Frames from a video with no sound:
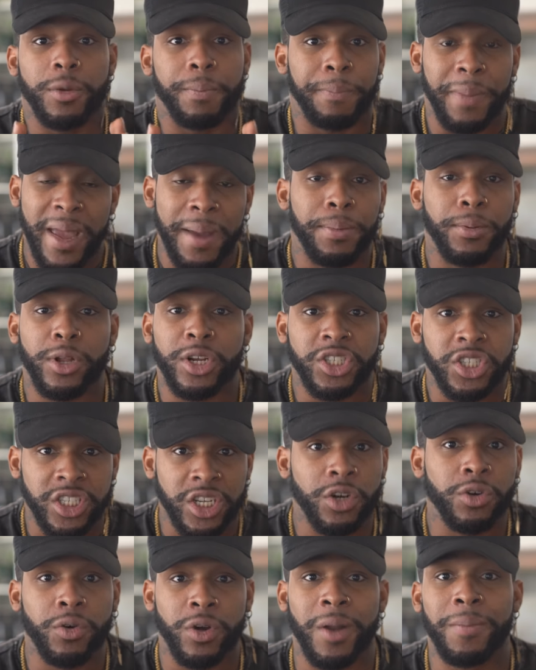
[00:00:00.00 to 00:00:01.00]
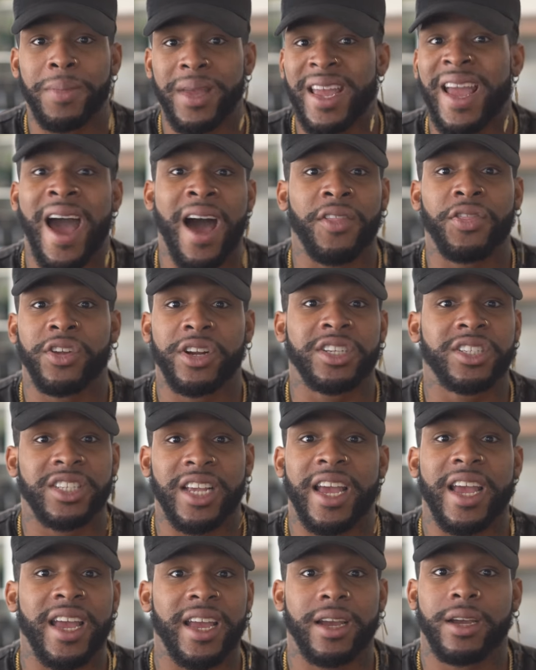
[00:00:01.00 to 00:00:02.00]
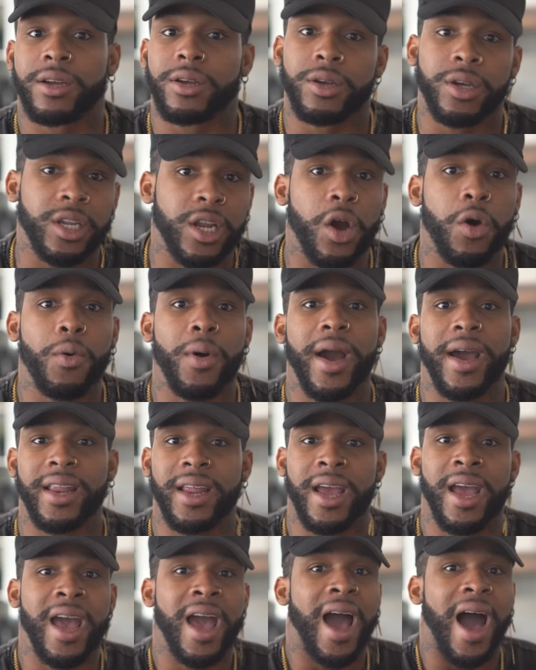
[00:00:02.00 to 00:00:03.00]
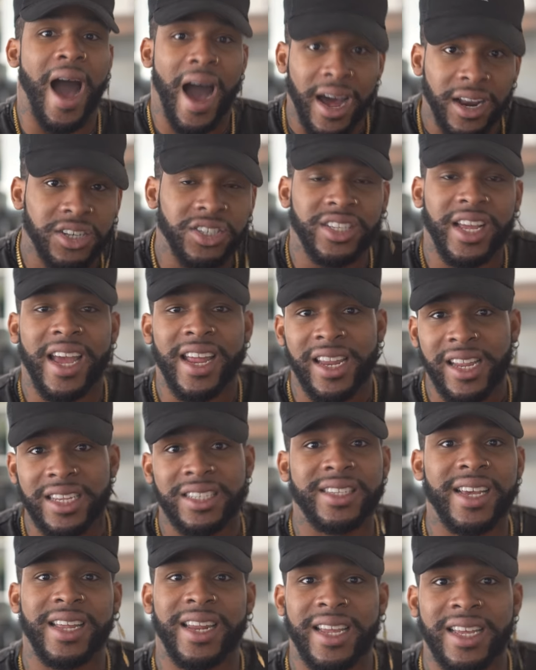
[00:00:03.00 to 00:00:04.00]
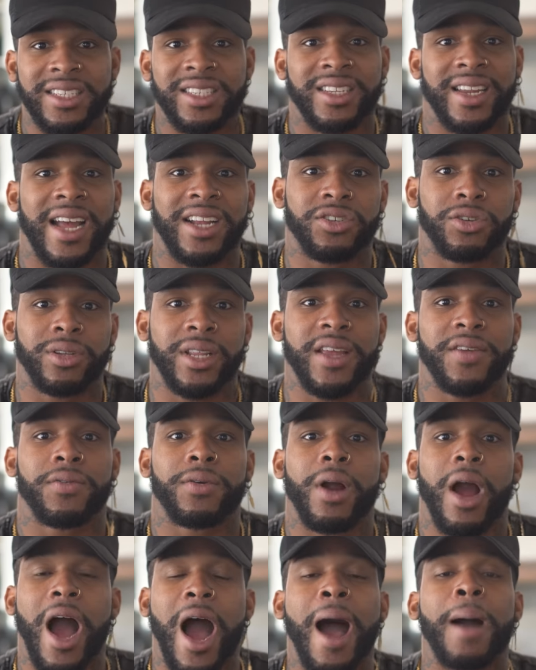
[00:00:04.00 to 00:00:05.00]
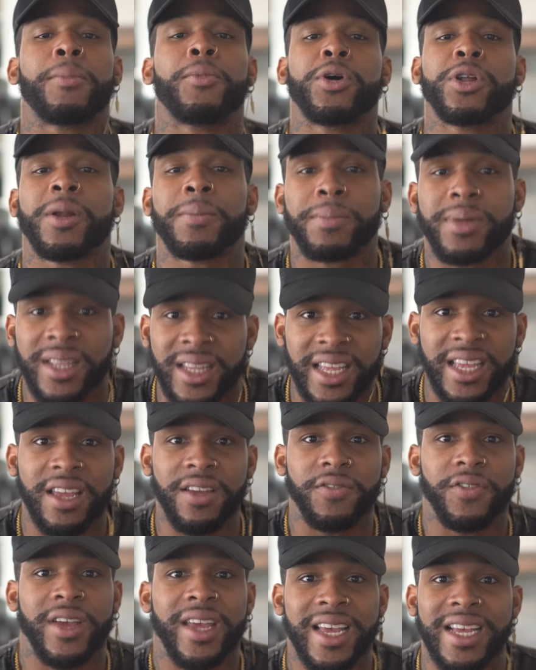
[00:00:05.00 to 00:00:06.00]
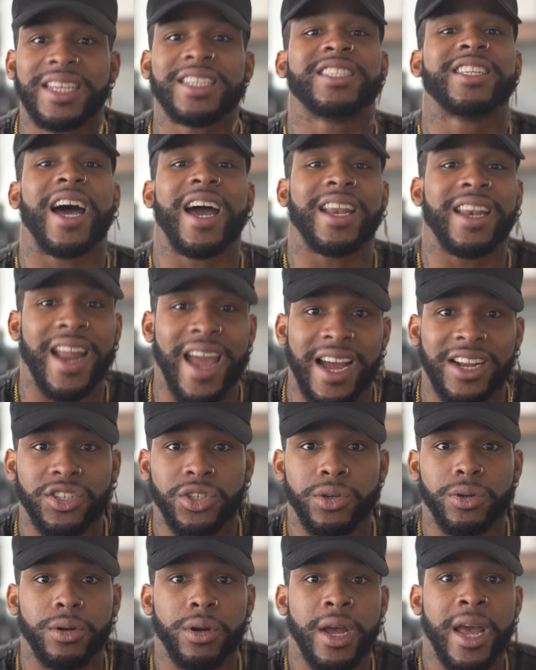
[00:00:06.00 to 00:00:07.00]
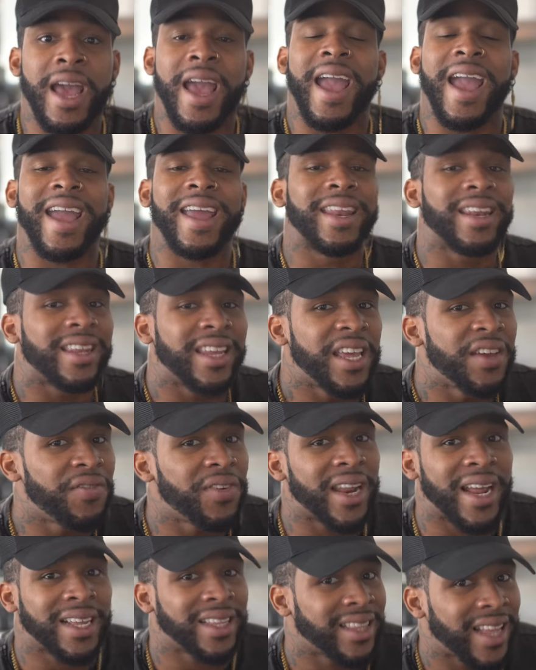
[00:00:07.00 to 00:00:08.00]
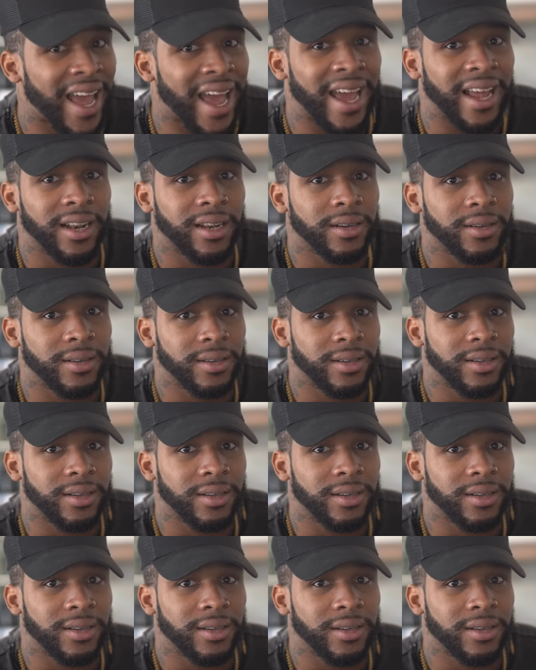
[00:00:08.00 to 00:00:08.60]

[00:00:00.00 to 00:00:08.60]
people are still going to be out there saying, you know what, I understand he said he's a natural lever. I'm going to believe he's not natural and leave it at that.